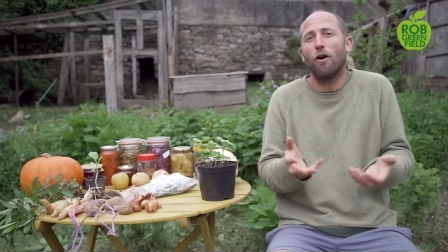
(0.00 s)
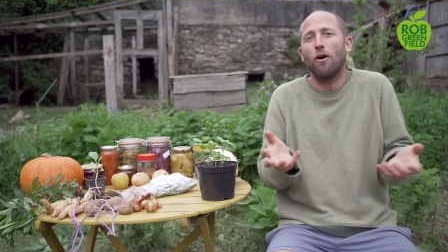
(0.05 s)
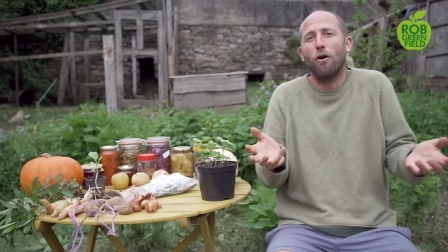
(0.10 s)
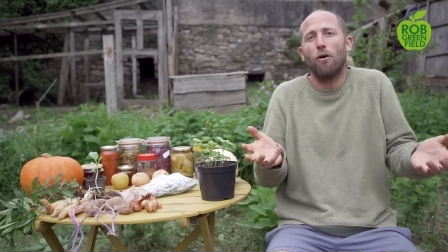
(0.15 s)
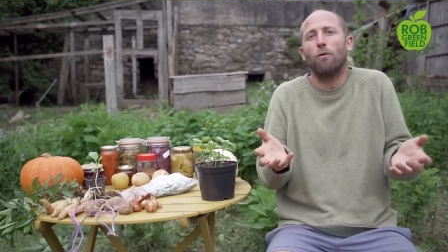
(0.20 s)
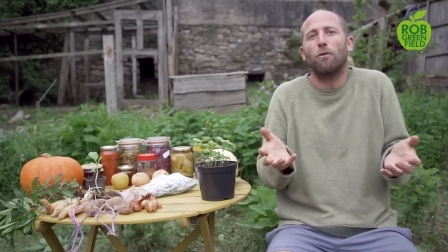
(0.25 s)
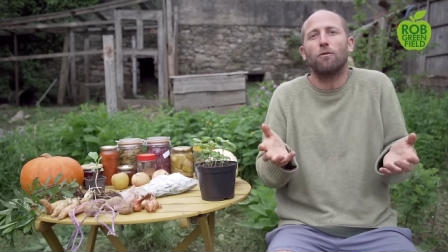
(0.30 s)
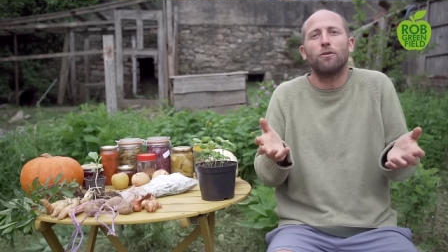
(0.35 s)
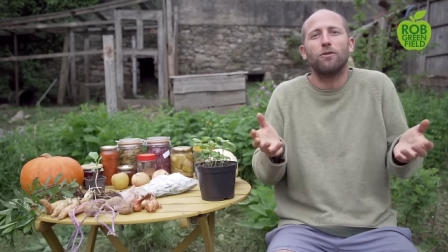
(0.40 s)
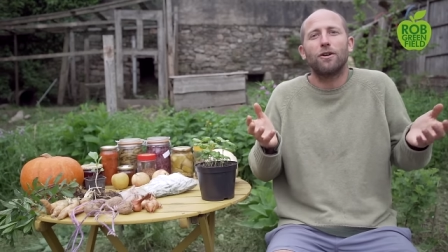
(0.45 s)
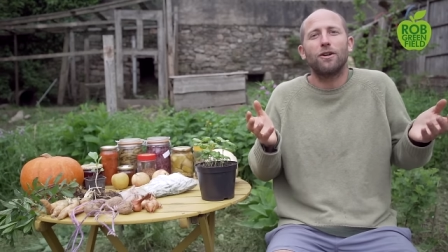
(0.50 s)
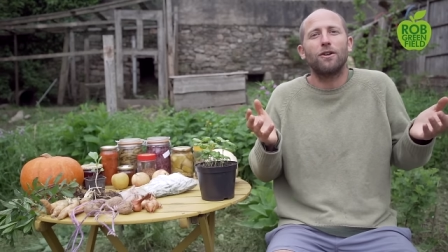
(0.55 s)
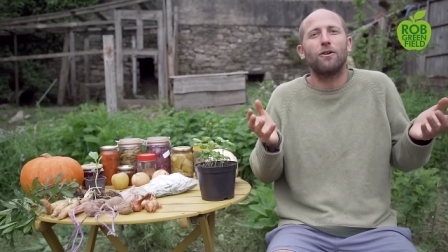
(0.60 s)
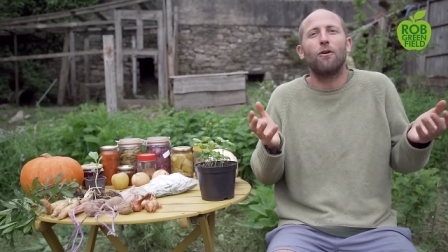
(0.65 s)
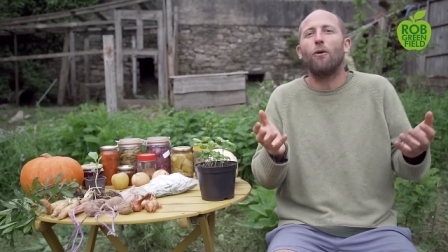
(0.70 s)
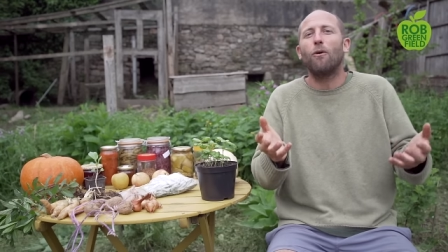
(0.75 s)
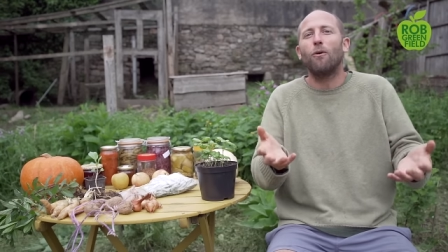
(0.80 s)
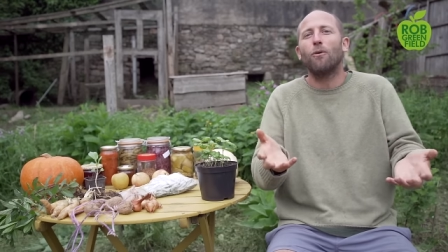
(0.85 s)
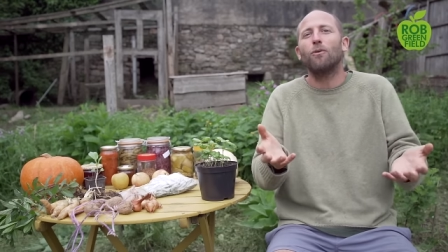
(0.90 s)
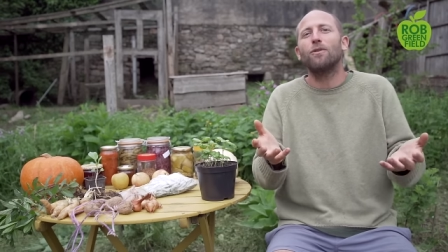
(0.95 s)
oh, you can
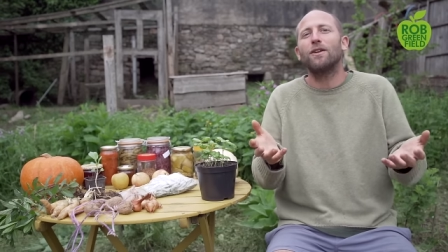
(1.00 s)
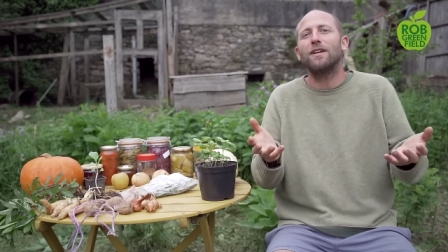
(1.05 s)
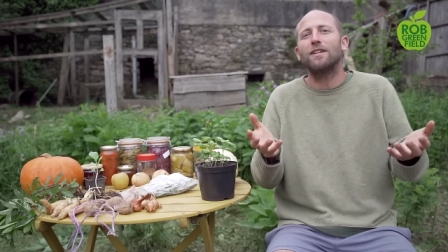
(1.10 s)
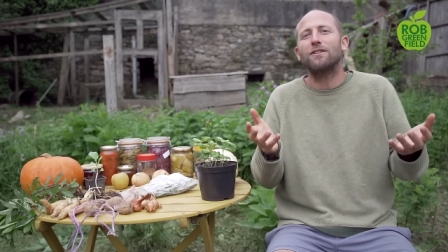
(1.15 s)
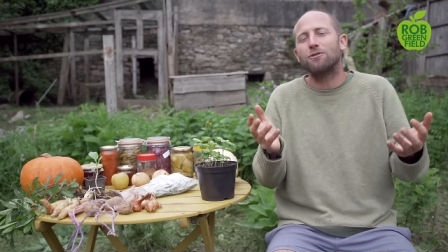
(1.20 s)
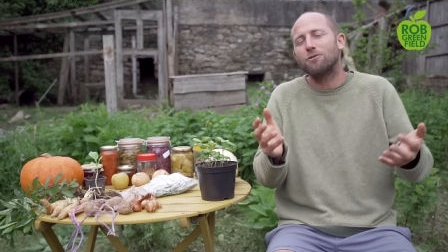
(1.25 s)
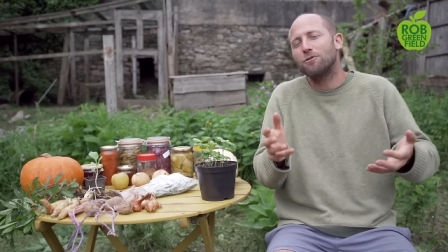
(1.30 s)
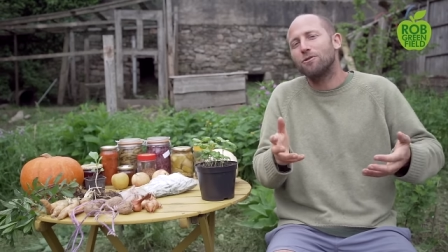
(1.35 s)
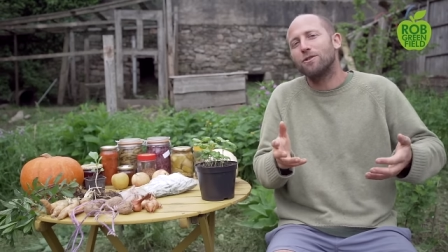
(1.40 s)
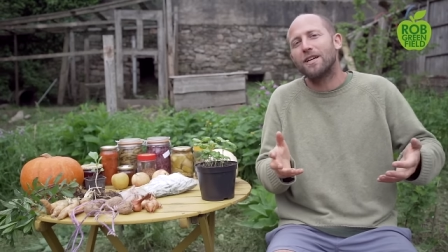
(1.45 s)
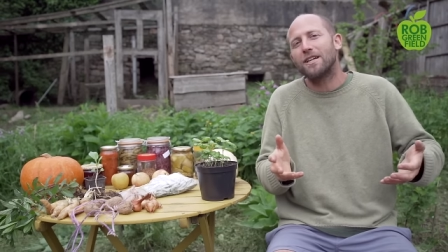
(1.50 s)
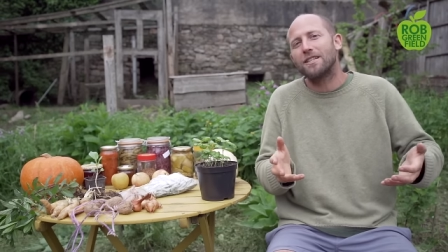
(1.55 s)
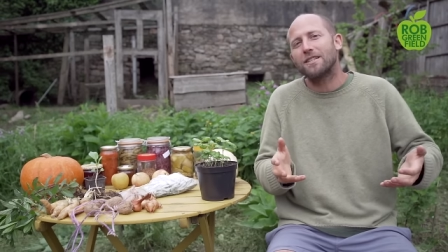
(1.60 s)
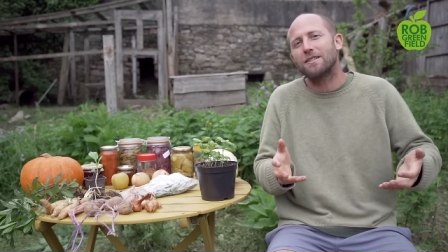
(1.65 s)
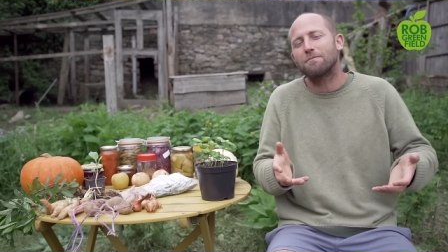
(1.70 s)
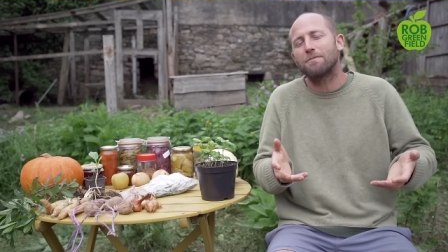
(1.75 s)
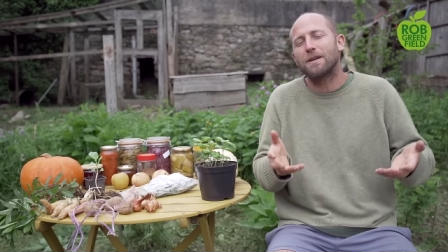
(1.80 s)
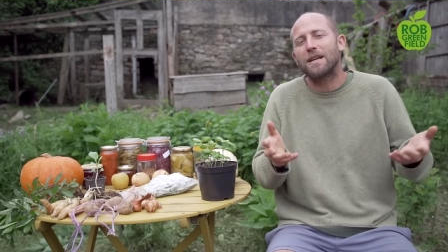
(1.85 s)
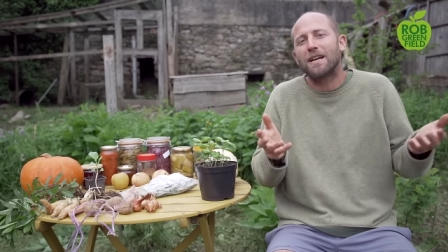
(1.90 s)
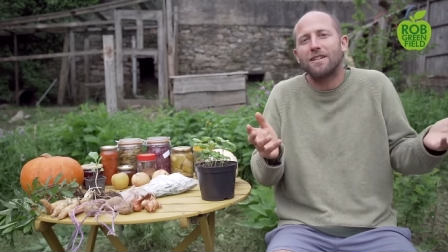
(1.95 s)
only do
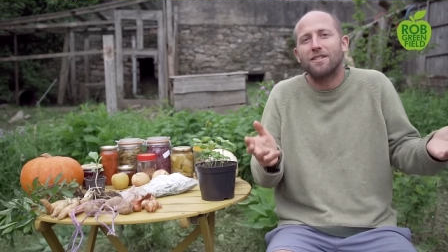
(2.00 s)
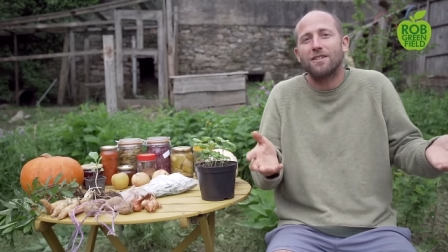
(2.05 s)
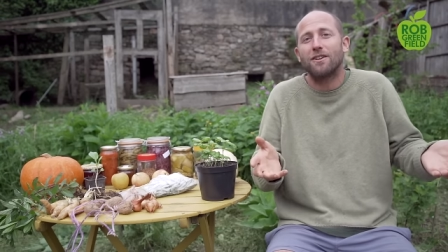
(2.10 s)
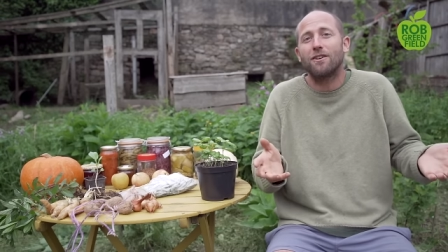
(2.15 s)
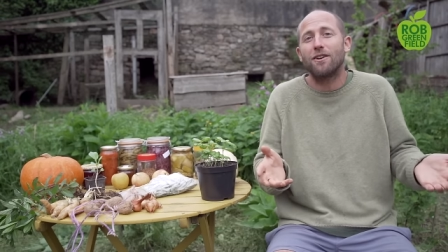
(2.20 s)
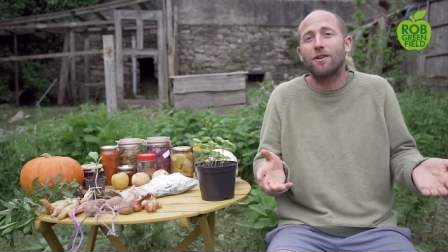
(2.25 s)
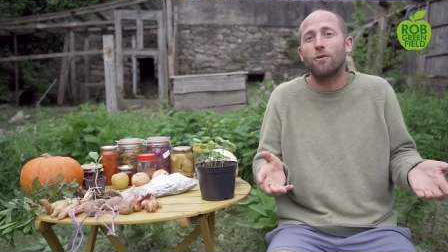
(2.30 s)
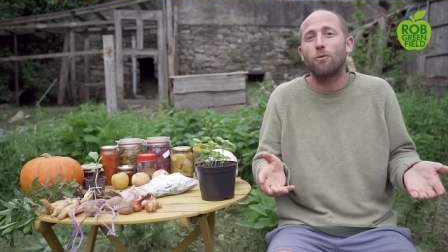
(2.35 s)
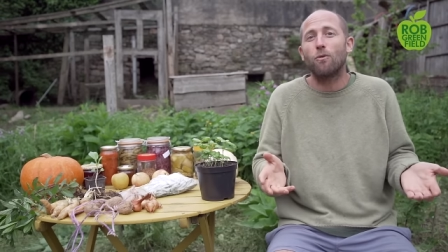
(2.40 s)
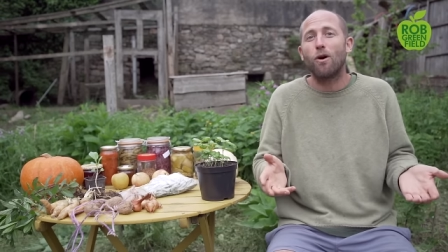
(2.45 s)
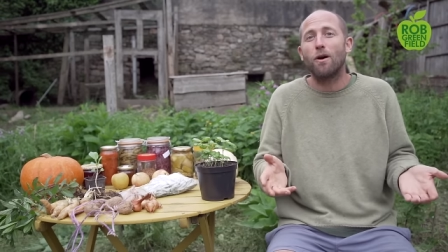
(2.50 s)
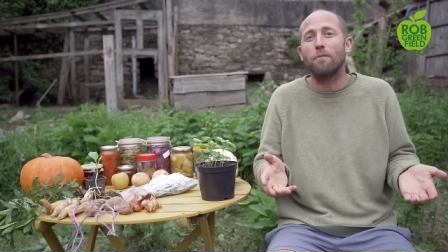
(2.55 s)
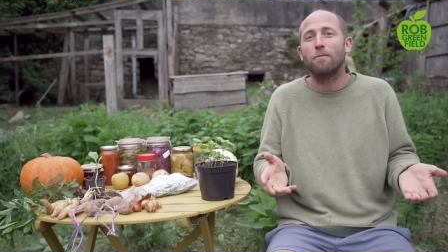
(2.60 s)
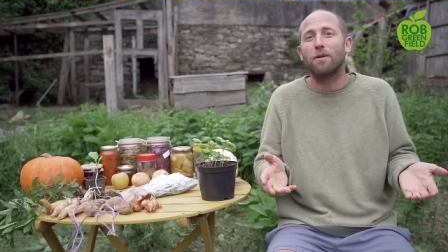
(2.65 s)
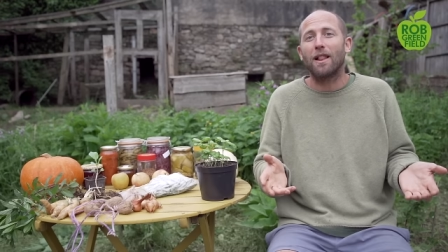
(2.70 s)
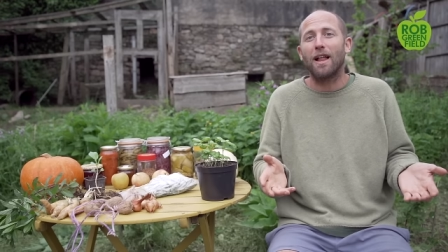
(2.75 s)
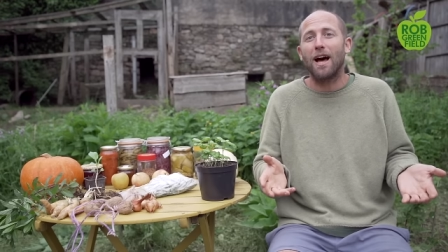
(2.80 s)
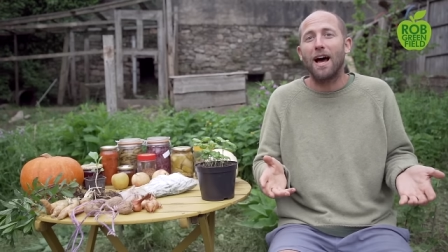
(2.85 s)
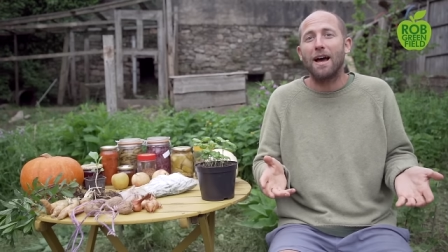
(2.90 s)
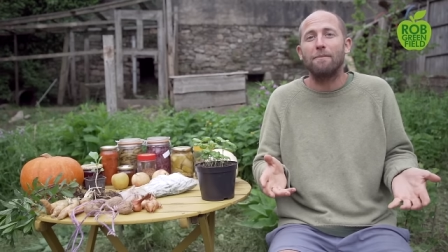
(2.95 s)
this because you're in a warm
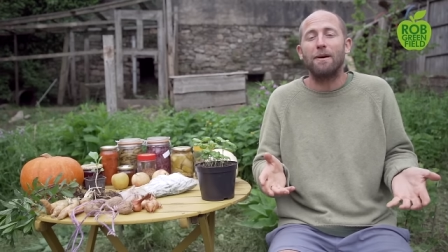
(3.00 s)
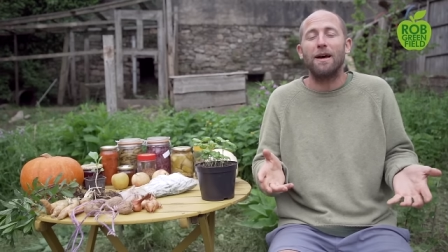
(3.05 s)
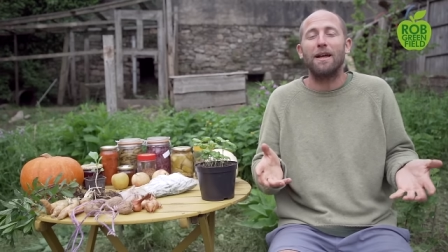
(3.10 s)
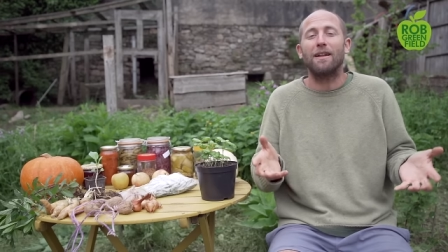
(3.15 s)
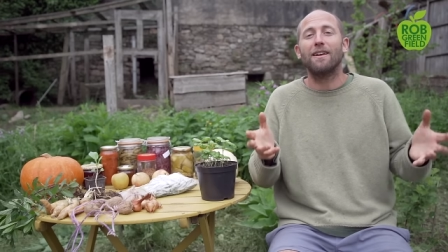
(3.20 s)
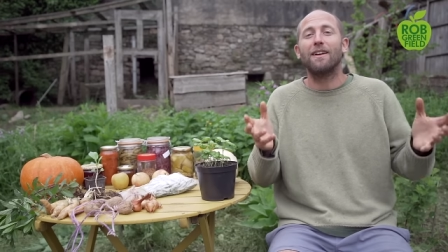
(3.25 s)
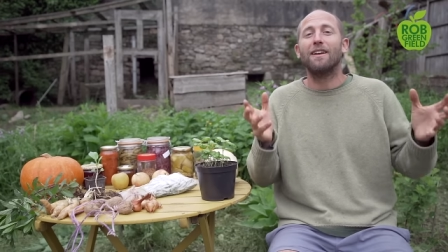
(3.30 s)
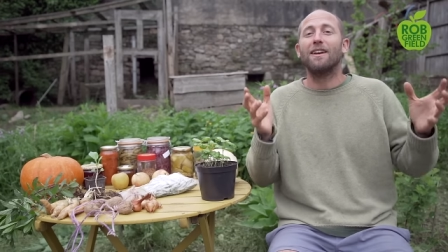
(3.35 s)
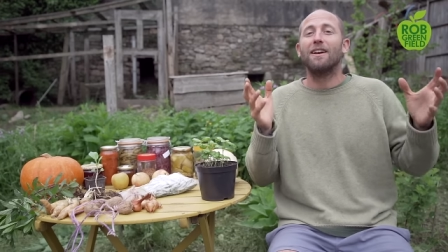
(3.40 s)
climate.